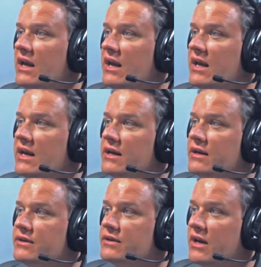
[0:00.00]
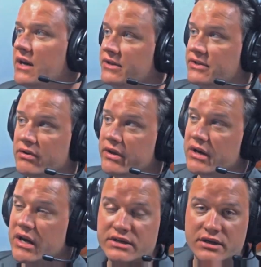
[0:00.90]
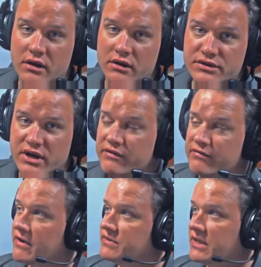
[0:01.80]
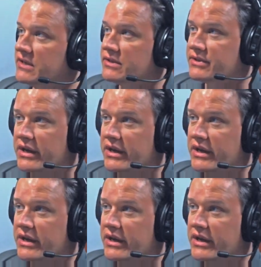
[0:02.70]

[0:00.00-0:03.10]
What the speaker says: and it's only $19.95,